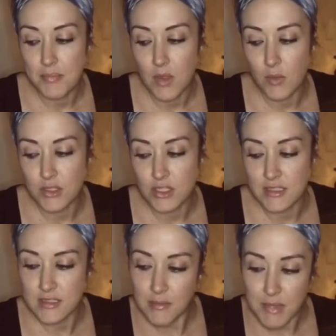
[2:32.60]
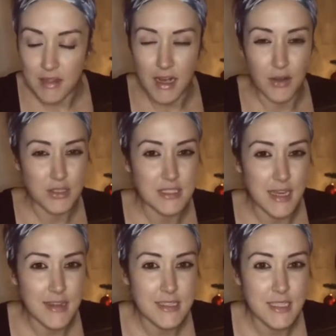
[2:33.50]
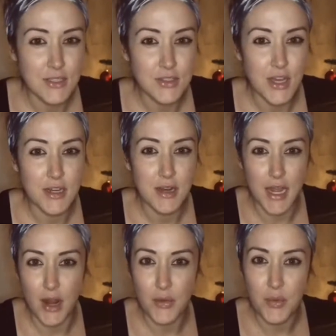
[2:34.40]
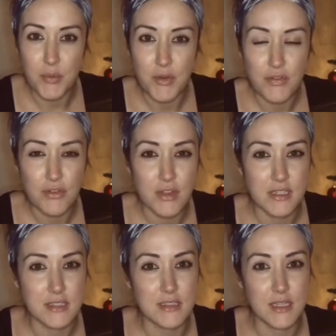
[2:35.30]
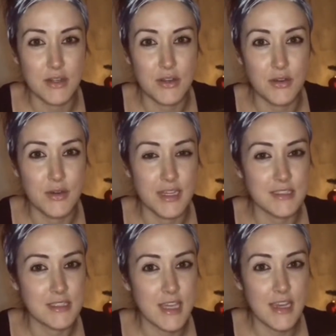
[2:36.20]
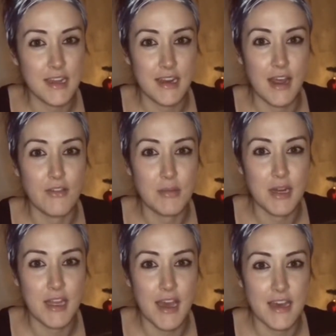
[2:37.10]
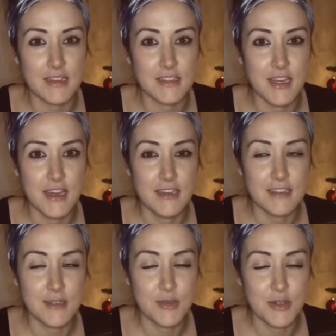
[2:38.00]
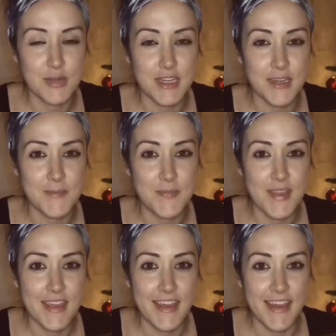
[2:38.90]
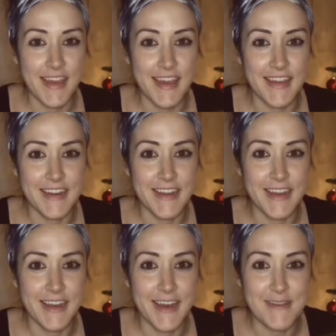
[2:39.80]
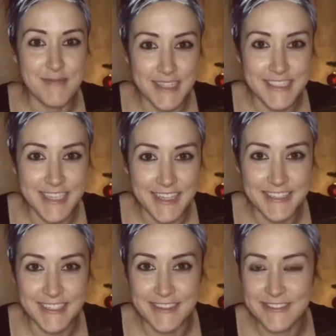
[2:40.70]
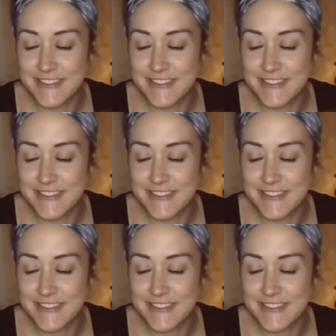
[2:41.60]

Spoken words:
which is something that I'll slightly touch on, and I will move through these because I know it's late and everybody has somewhere to be and a bed to get to.